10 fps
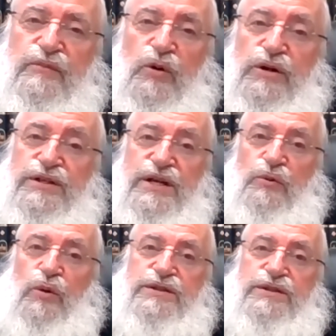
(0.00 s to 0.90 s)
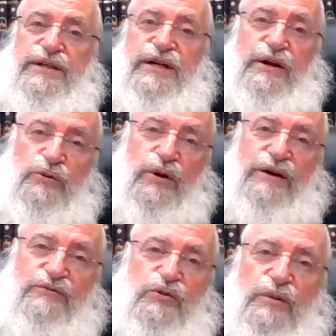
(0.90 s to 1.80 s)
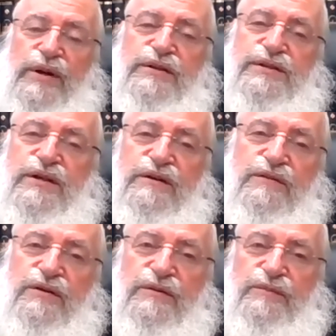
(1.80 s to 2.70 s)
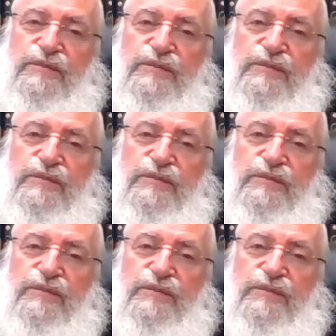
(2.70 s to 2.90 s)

What you say once a year, you have tremendous kavanah.